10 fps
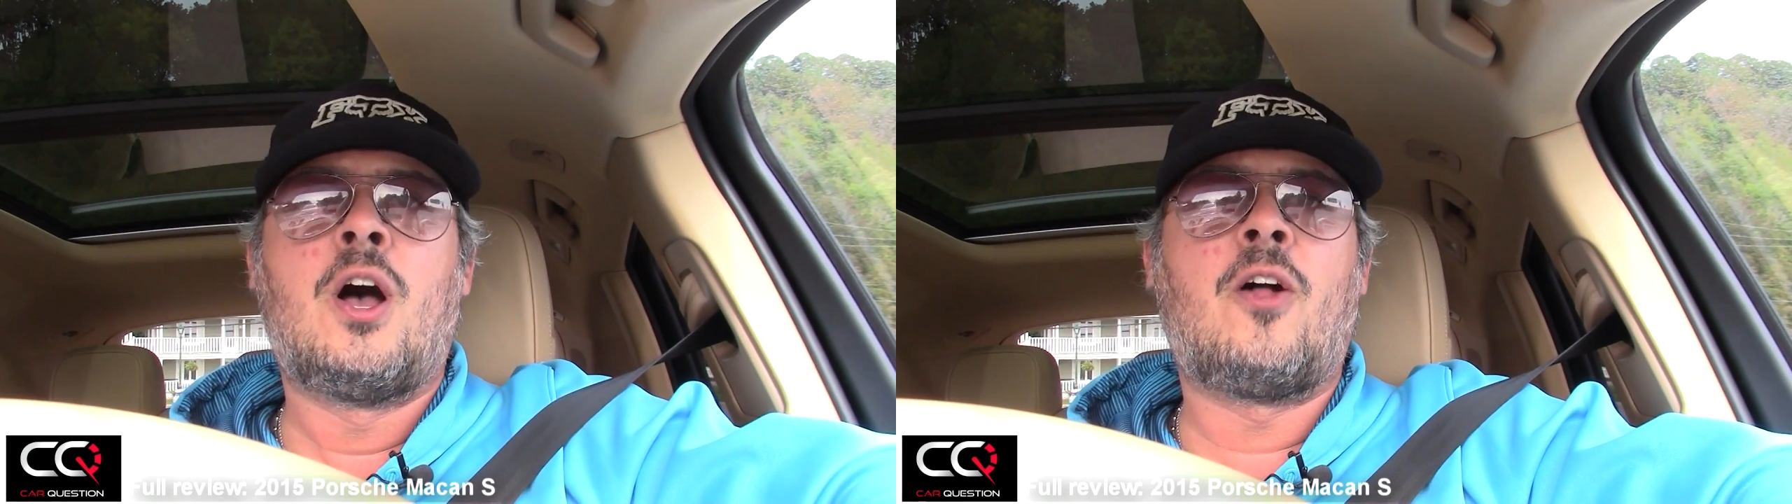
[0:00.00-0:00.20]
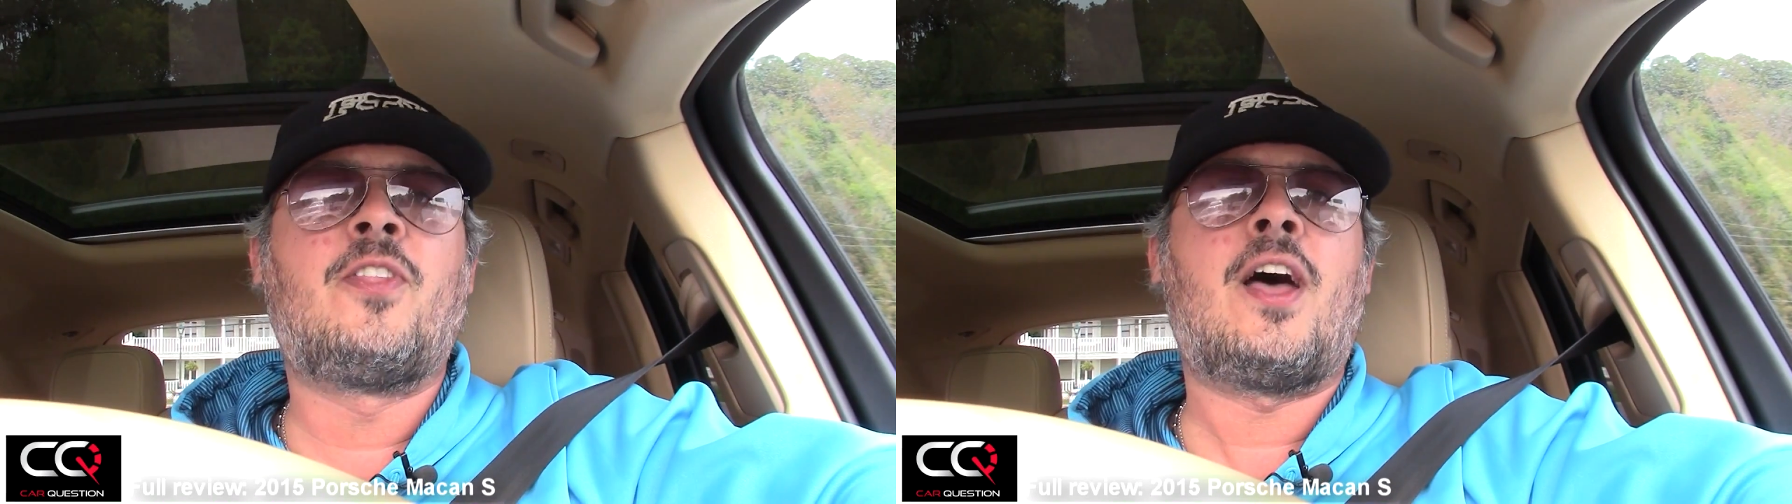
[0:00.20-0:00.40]

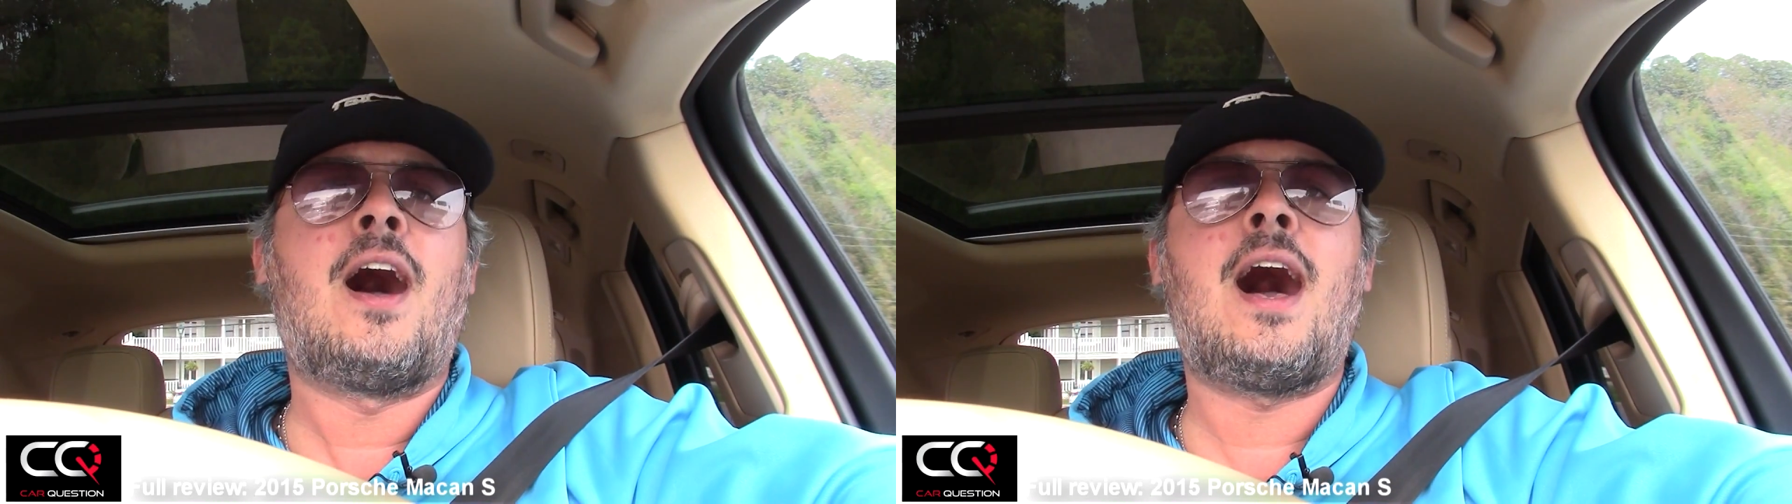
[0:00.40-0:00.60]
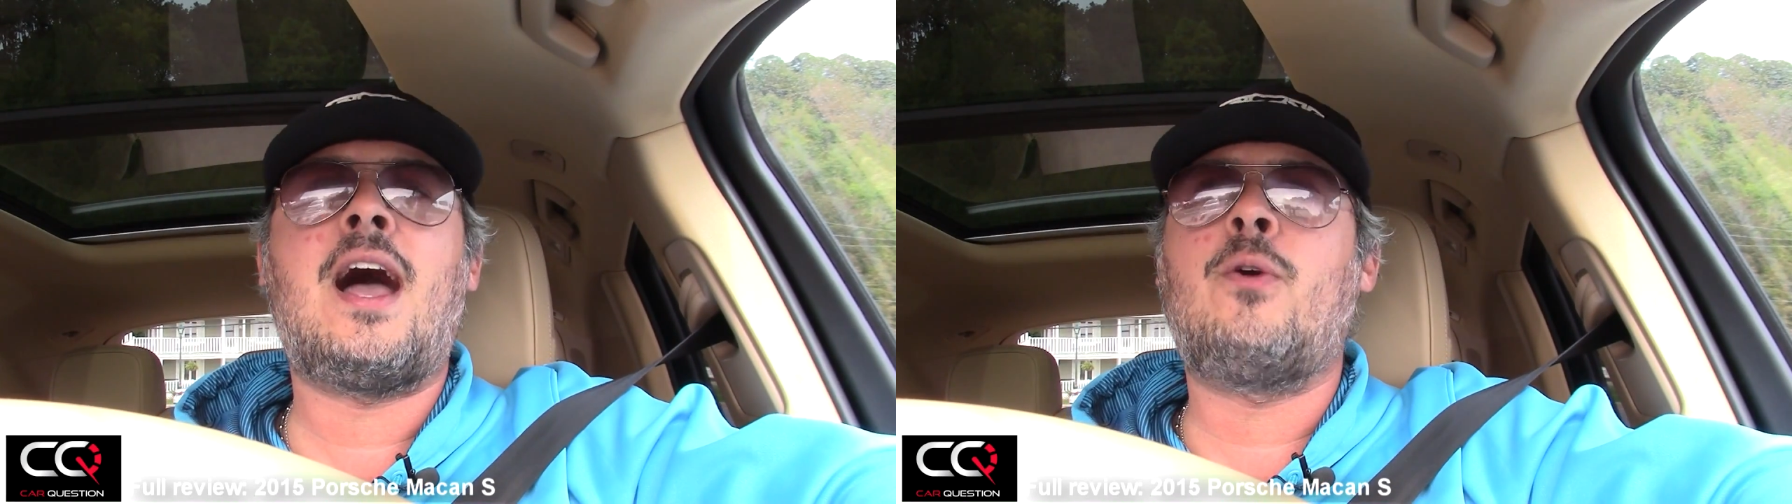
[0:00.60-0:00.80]
on the
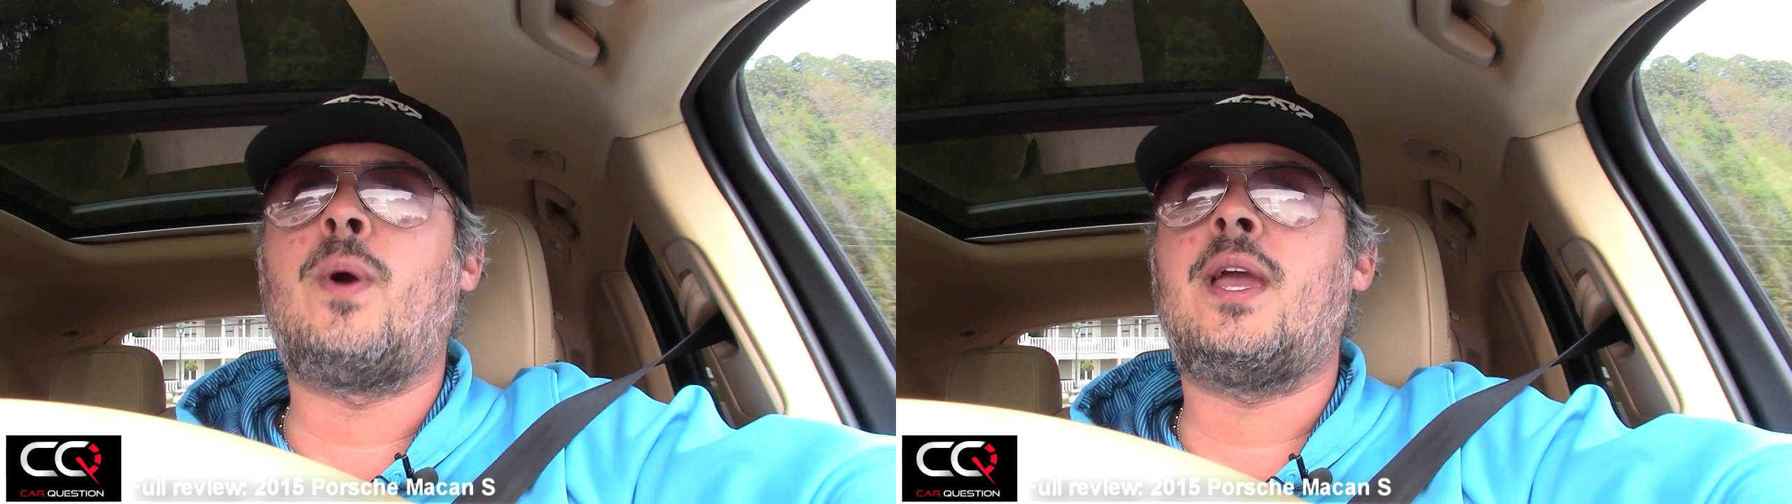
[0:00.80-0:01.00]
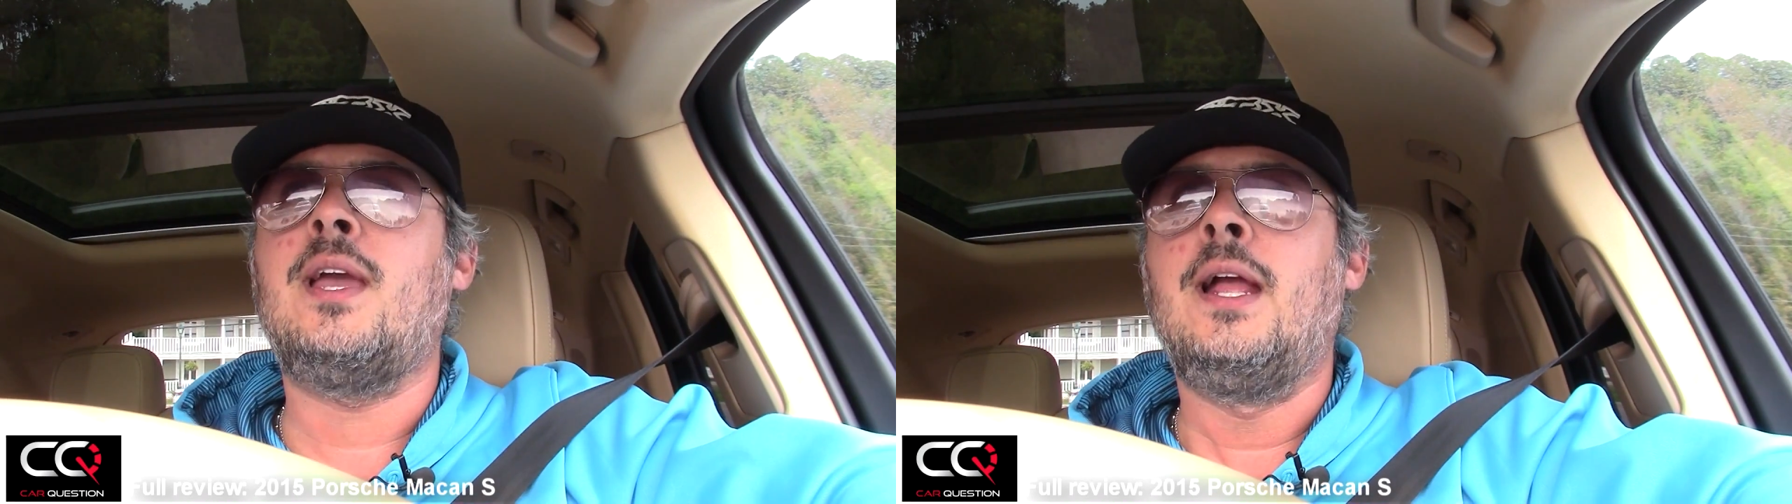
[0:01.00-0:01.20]
highway,